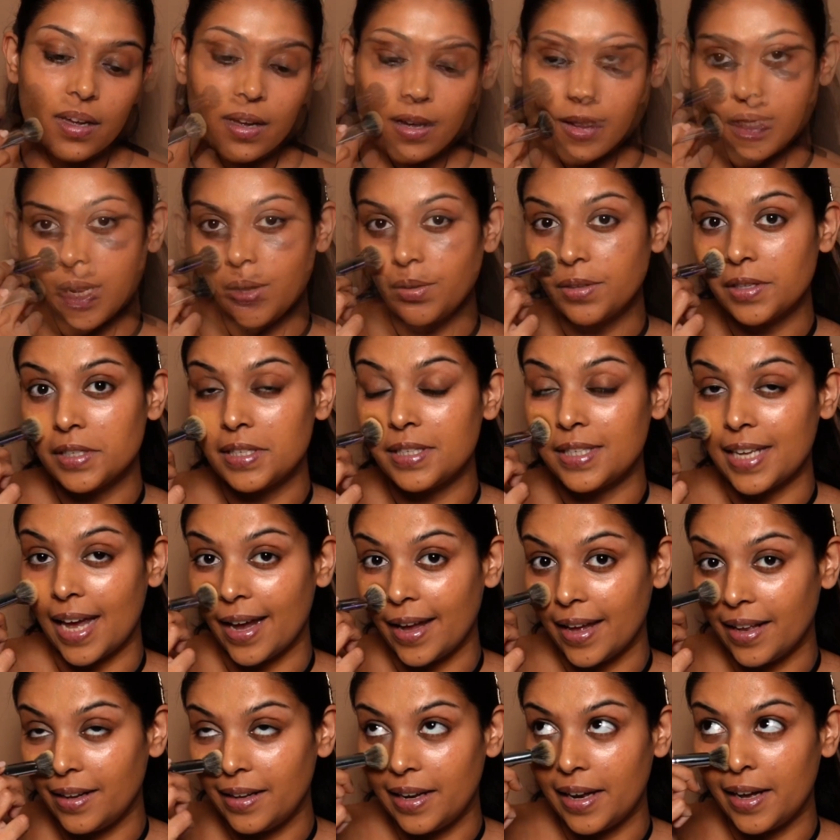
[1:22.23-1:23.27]
Now this
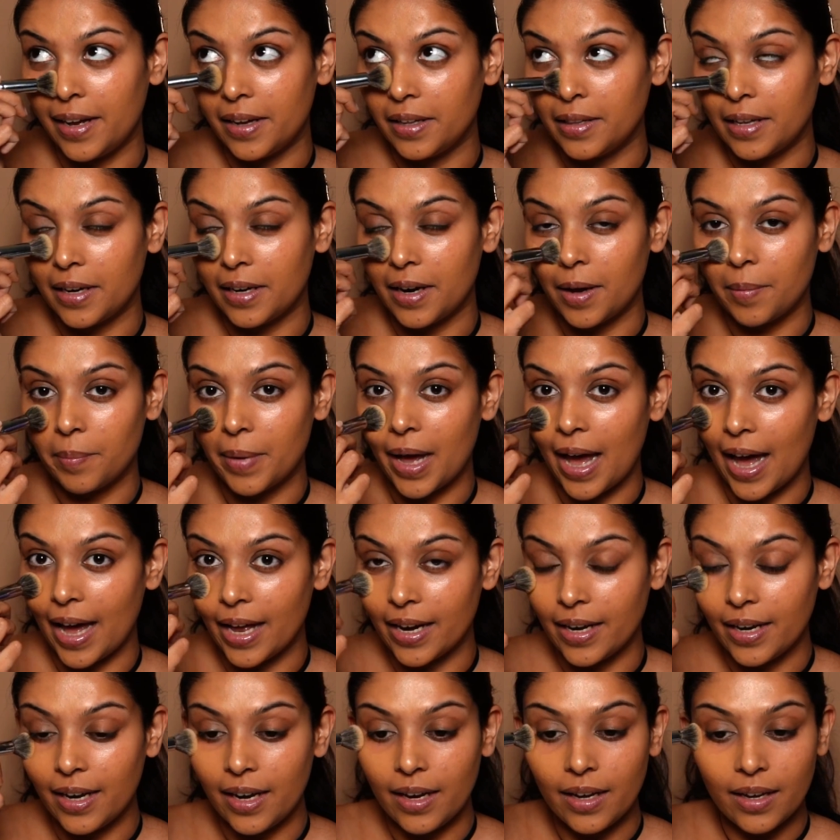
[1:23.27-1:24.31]
second layer that I'm
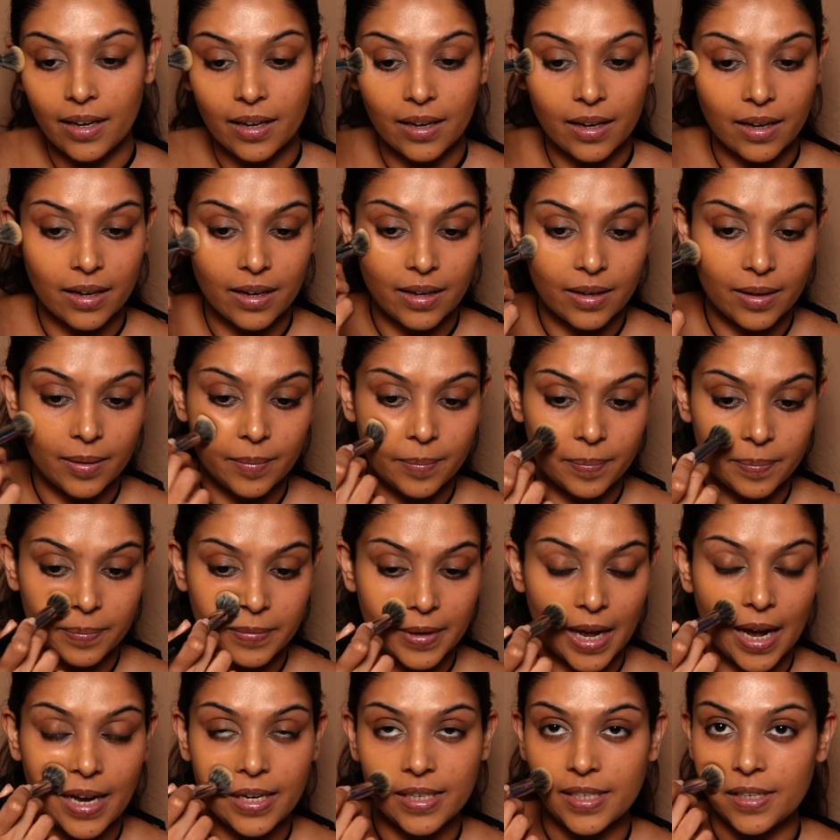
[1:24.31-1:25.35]
adding,
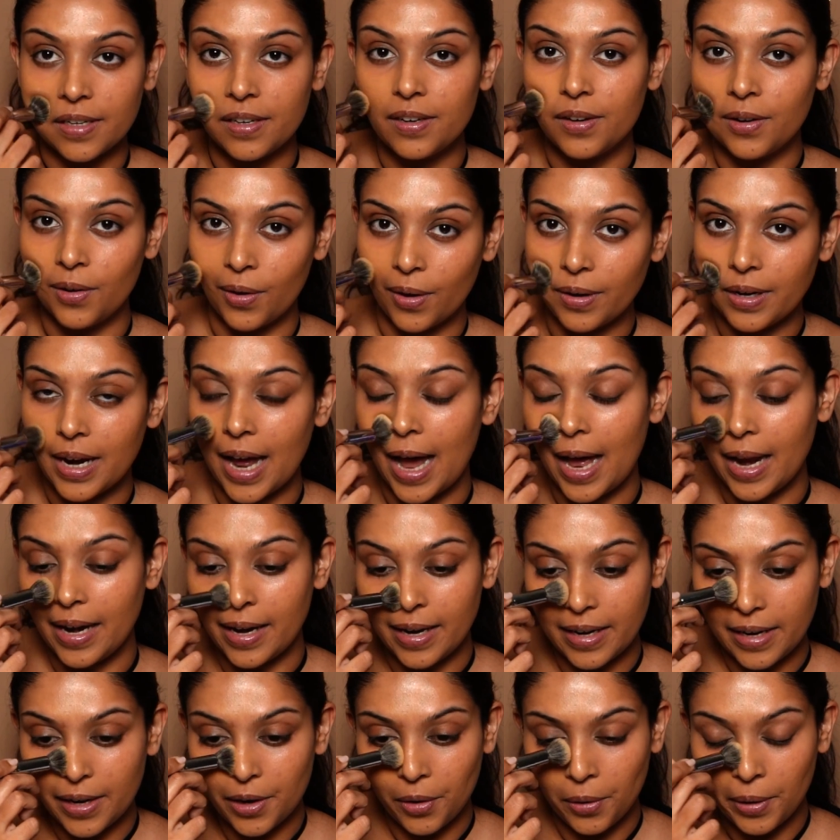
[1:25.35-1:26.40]
I did not add
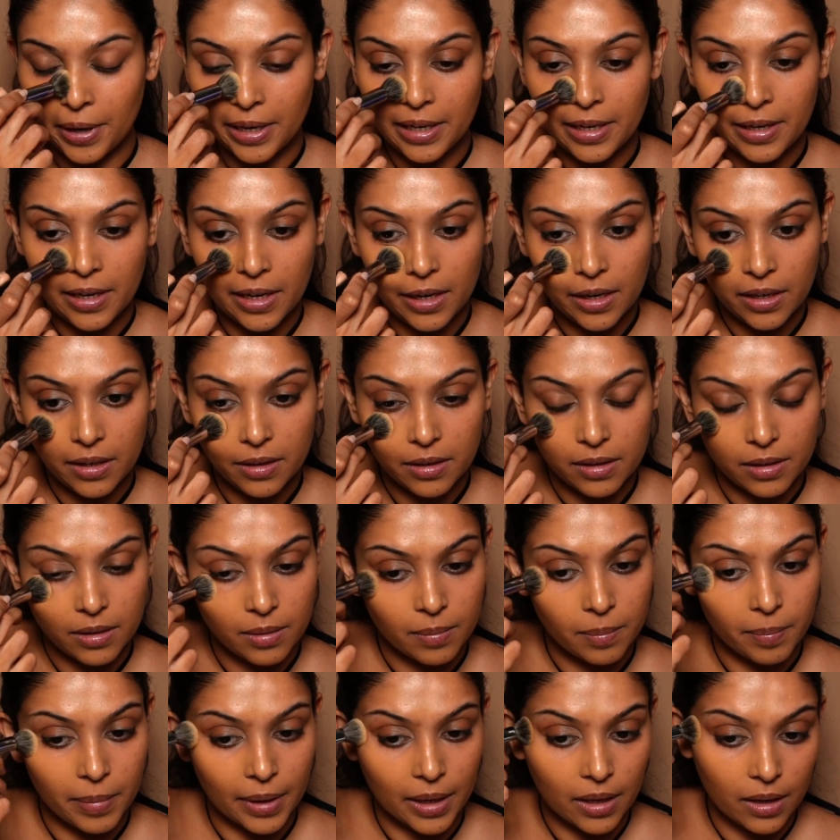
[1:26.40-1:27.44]
any oil in it
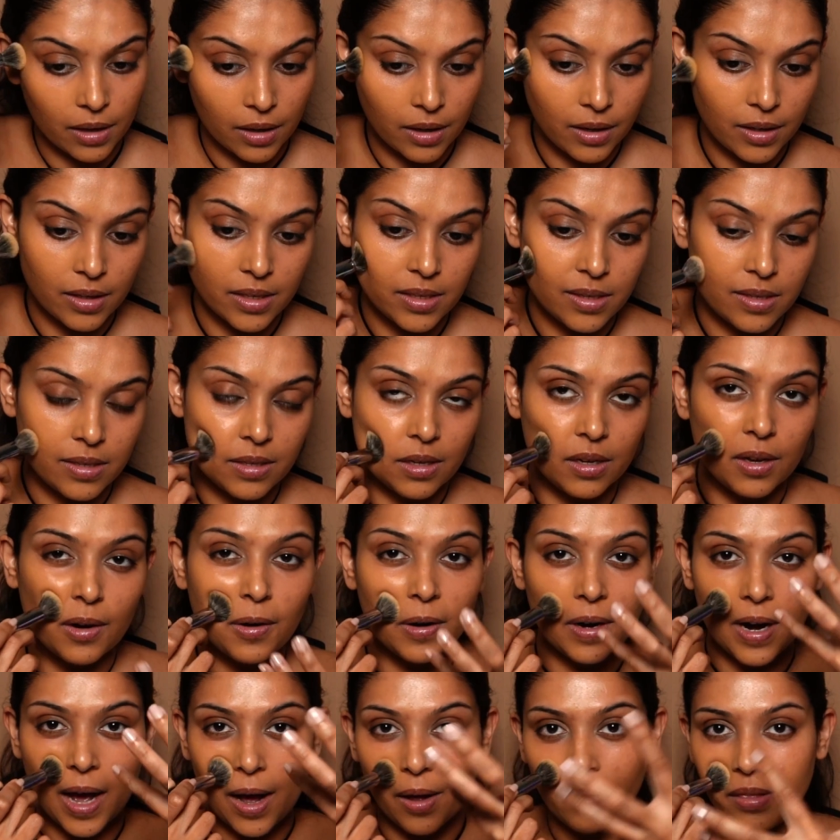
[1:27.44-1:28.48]
because,
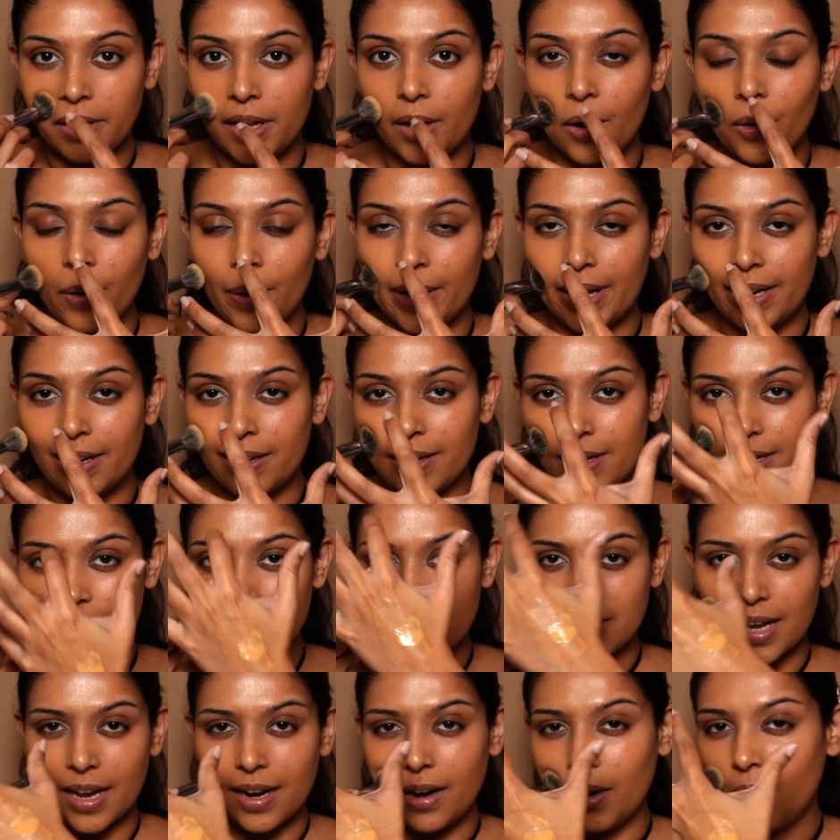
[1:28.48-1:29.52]
now the oil is
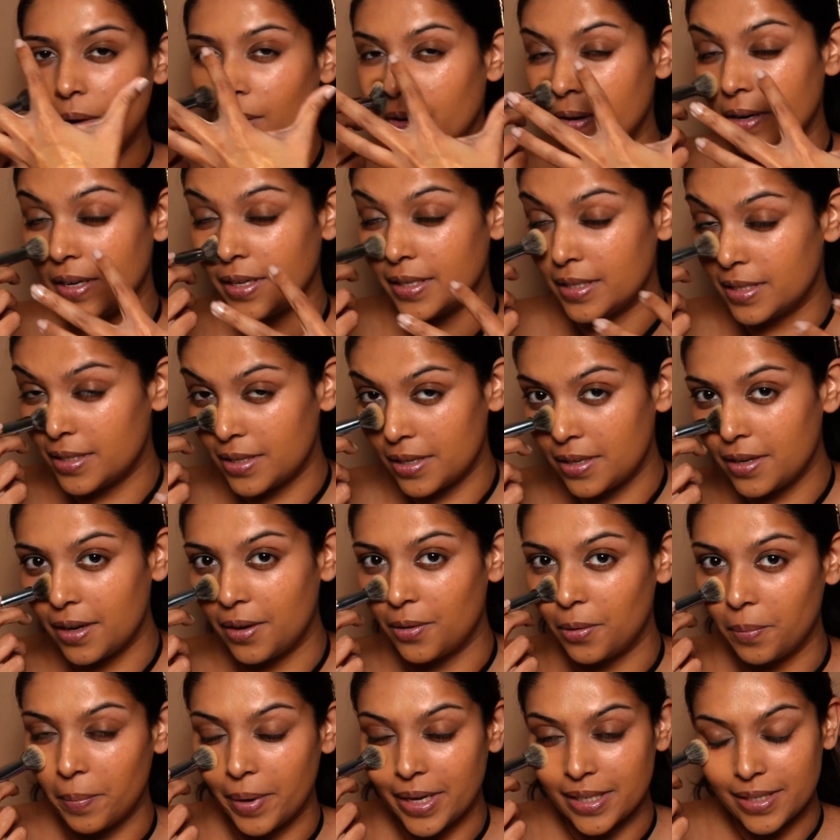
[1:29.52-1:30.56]
kind of already sitting
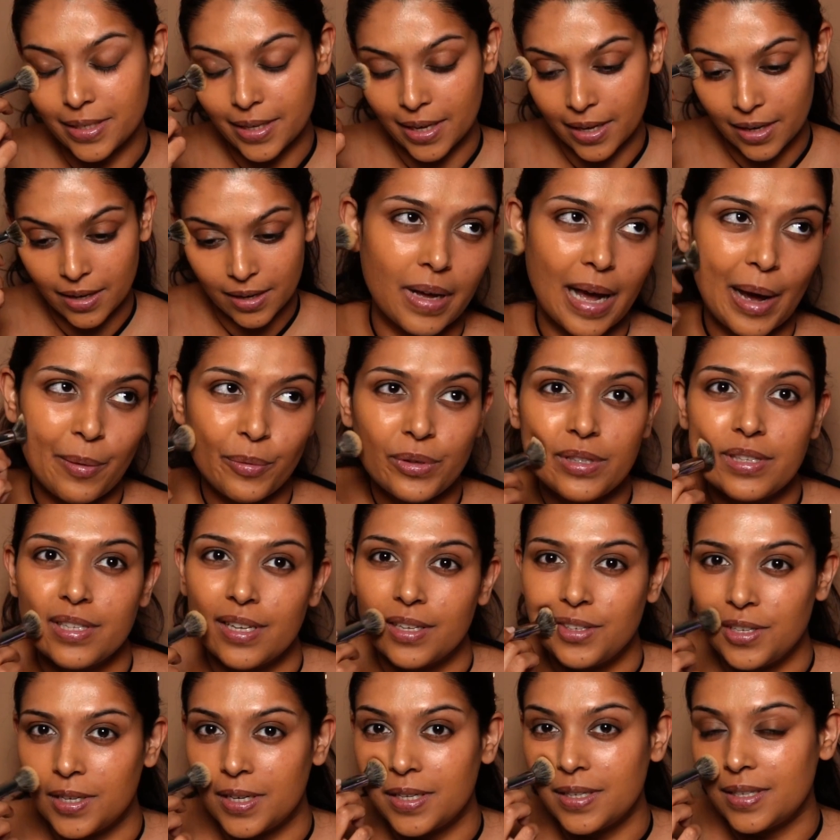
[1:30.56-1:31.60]
on my skin. I would
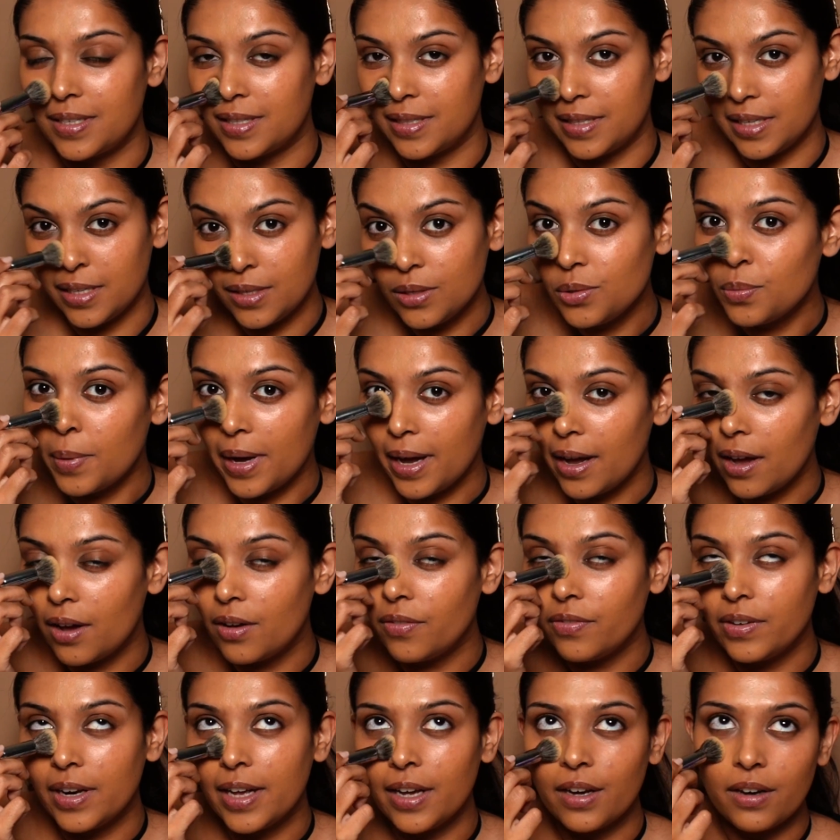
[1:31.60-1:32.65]
suggest this way
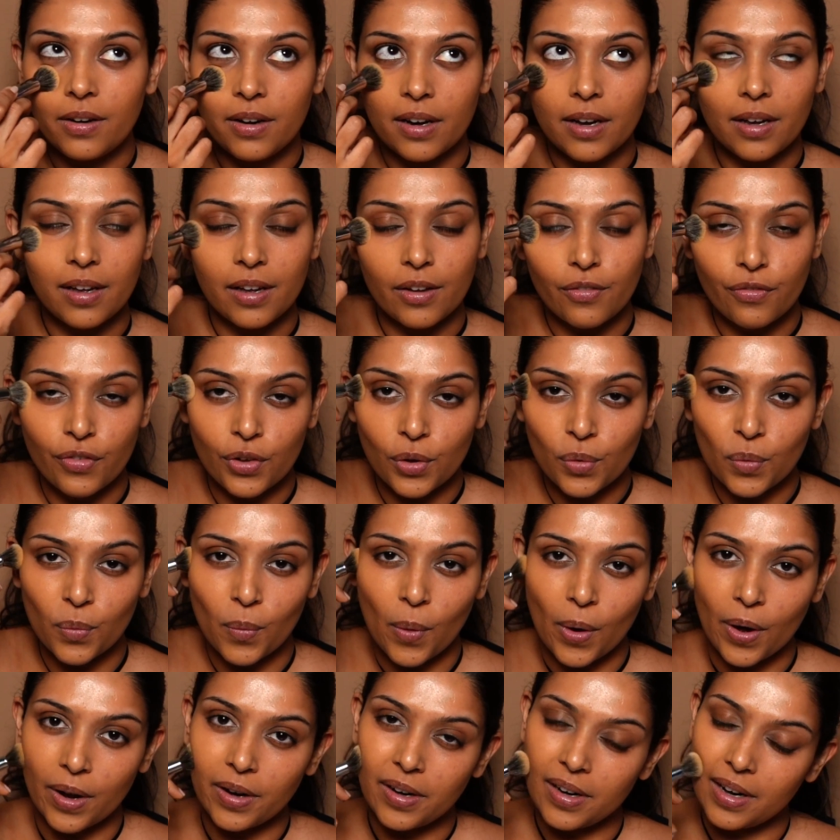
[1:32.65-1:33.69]
of layering if you
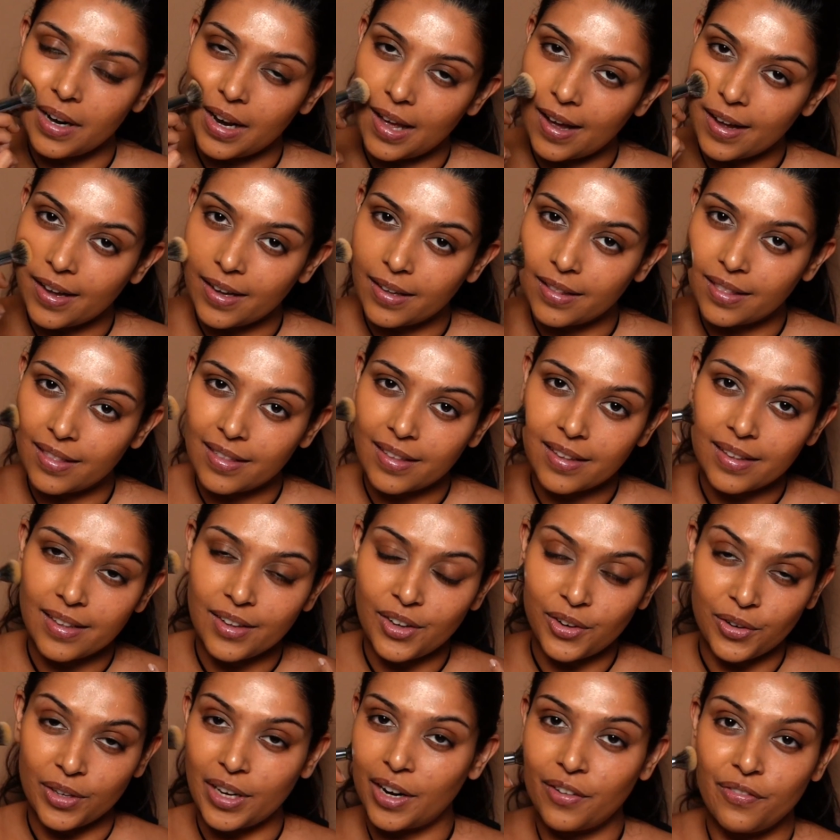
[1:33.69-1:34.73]
want
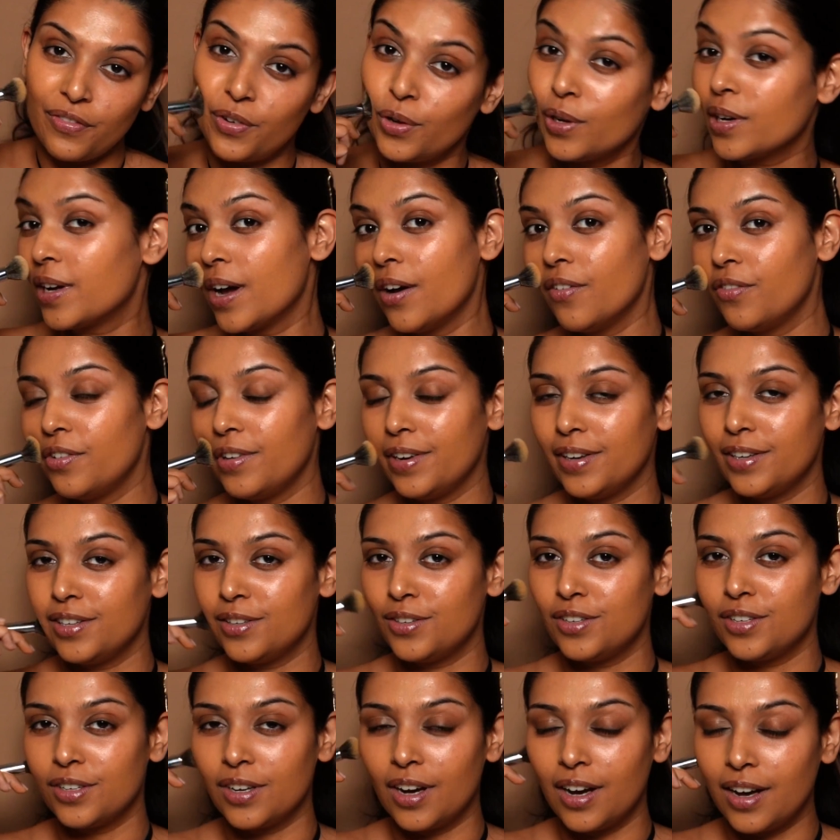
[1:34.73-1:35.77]
that full
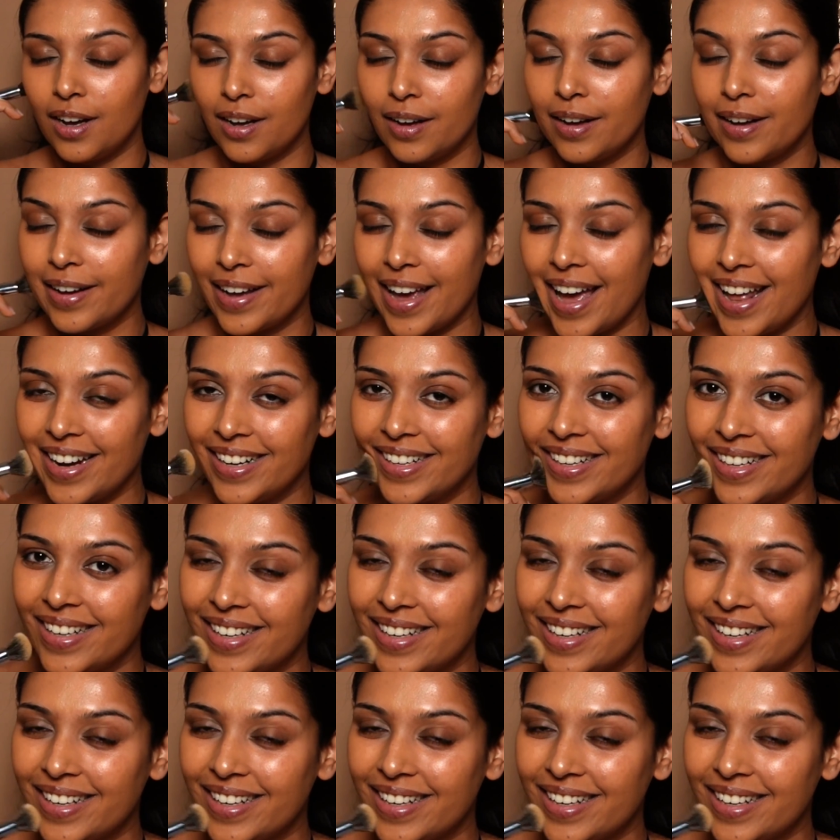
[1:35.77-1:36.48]
coverage again.